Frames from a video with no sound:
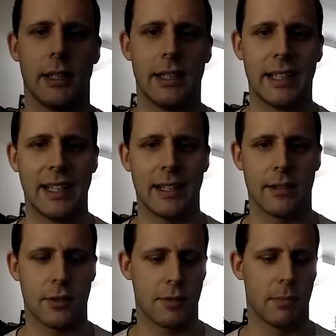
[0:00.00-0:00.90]
light
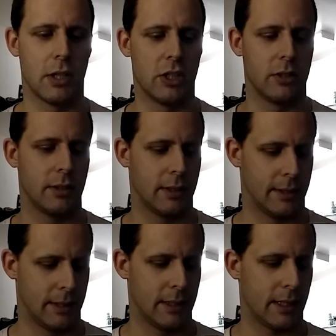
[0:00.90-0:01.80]
and small
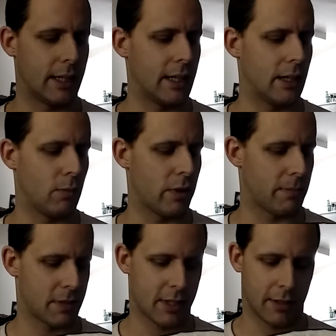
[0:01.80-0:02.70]

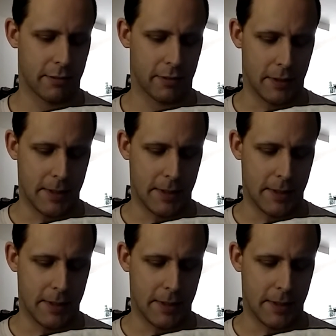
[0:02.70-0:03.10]
with myself.